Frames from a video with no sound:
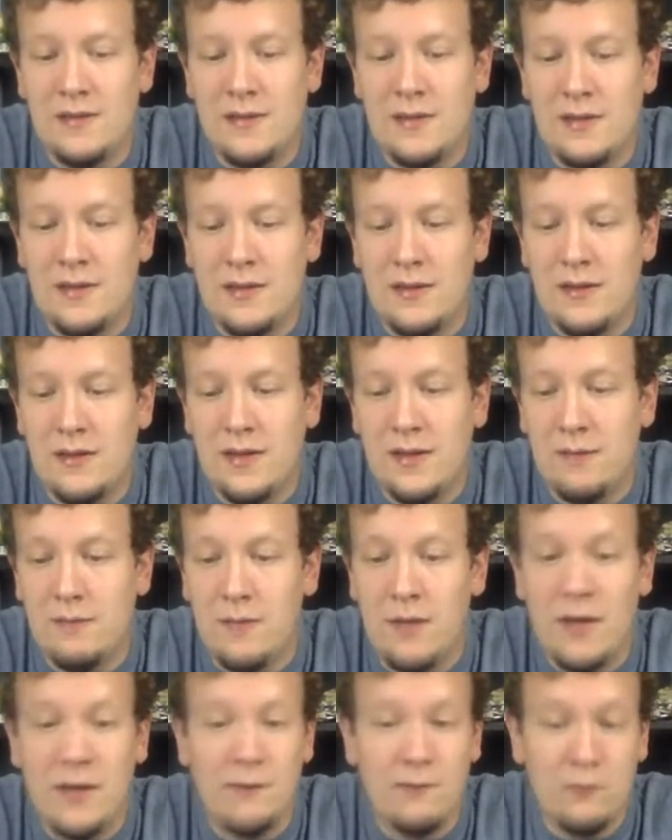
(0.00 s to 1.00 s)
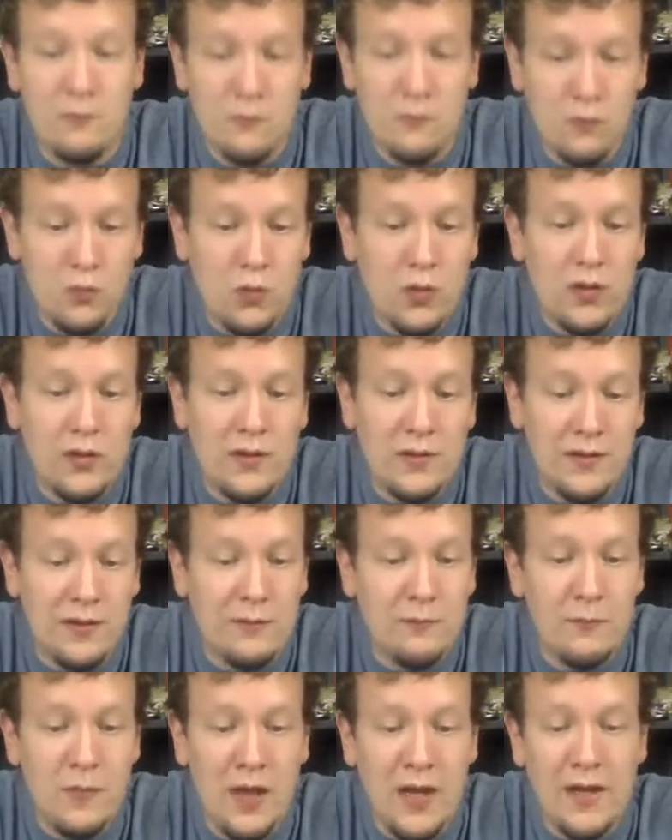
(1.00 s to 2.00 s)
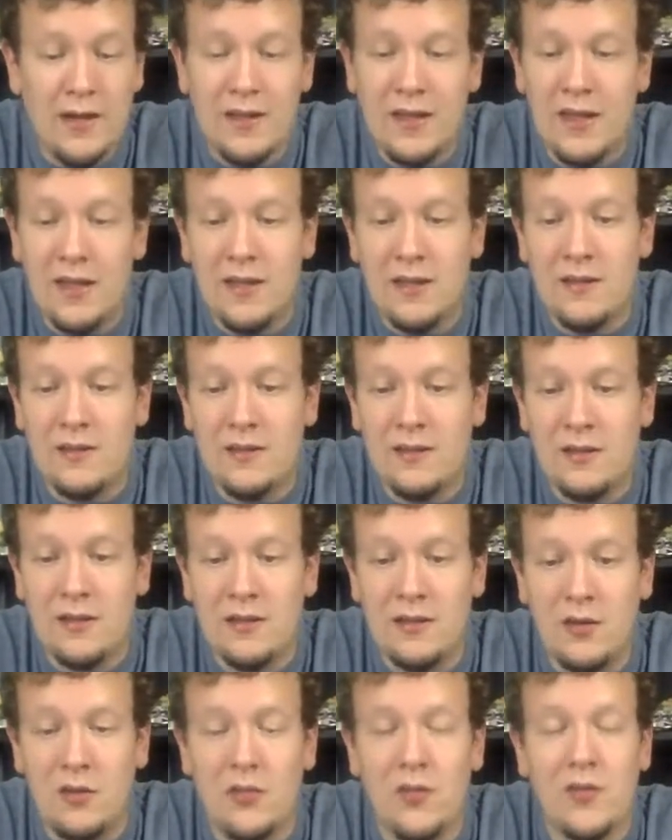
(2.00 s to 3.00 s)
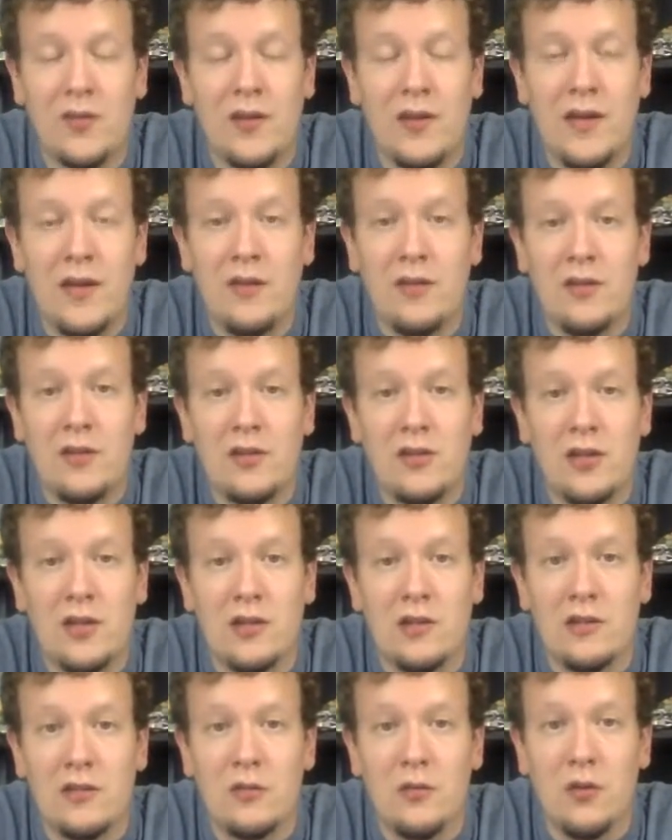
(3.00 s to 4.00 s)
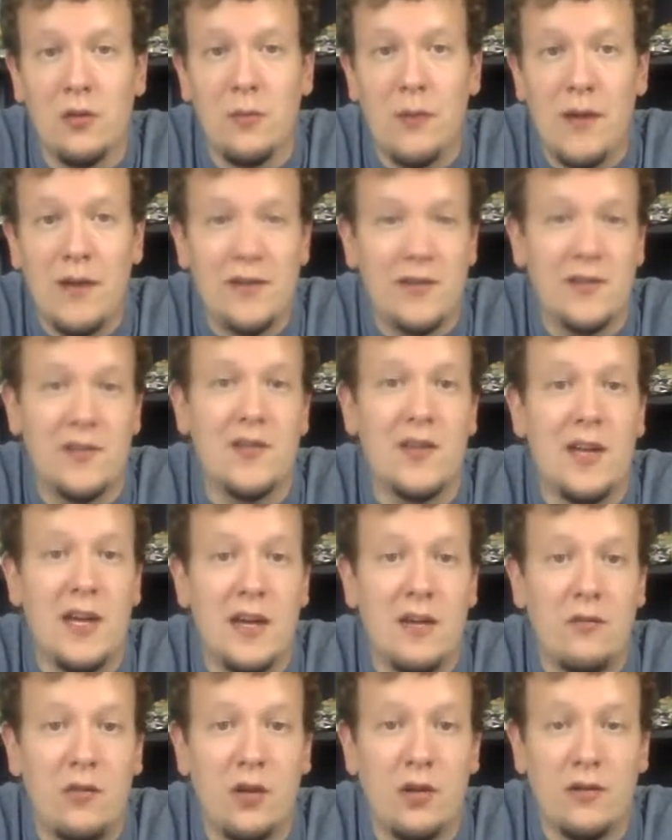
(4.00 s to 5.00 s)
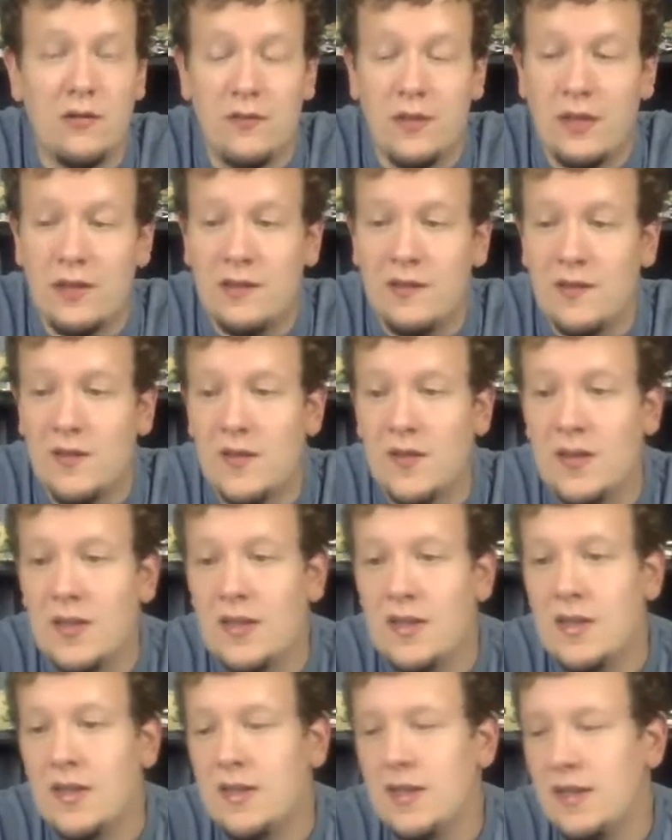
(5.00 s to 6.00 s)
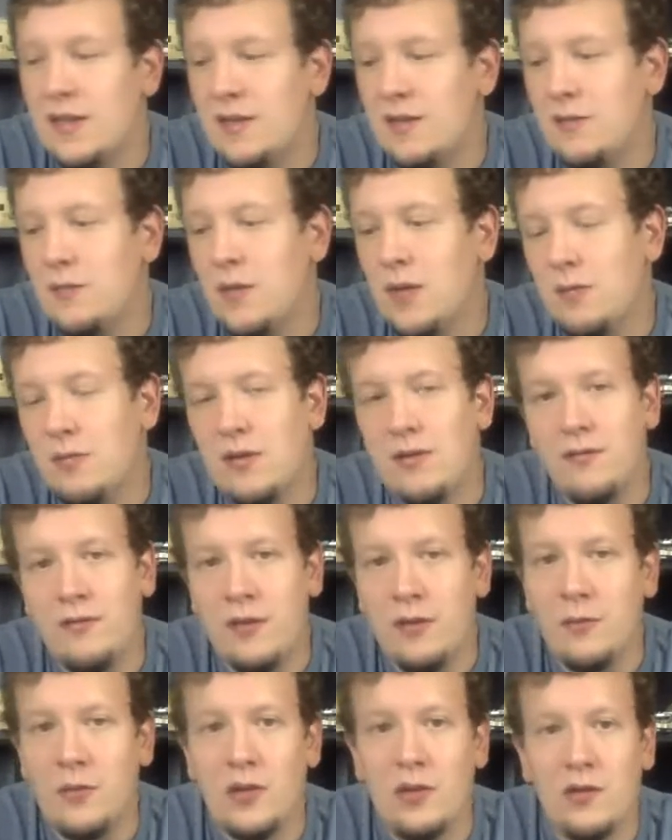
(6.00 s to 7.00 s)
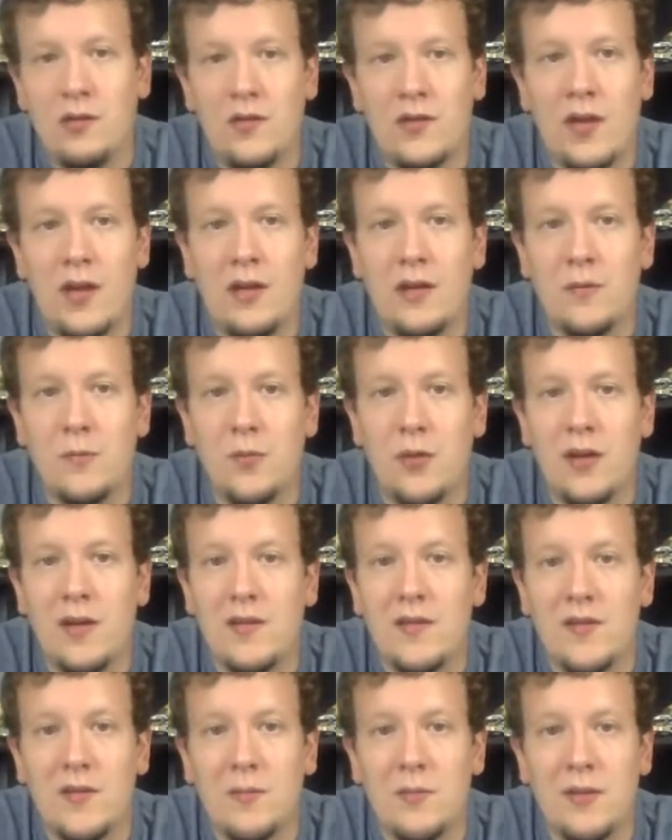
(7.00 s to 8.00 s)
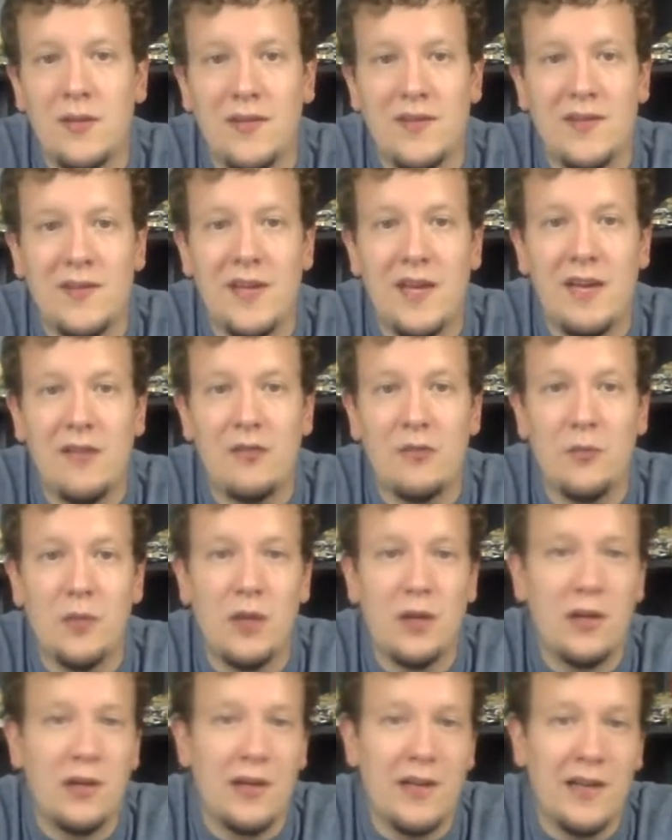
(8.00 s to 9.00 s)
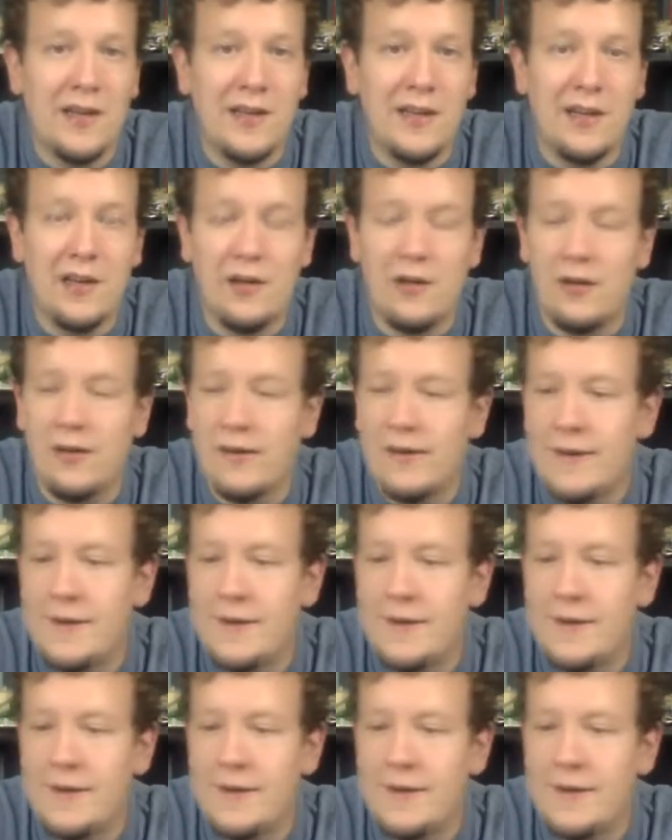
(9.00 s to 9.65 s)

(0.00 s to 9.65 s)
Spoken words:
I wouldn't mind getting Ghost Clown and Charlie the Robot just to have all the villains. And then maybe if Velma goes down in price someplace in the aftermarket, I'd get her.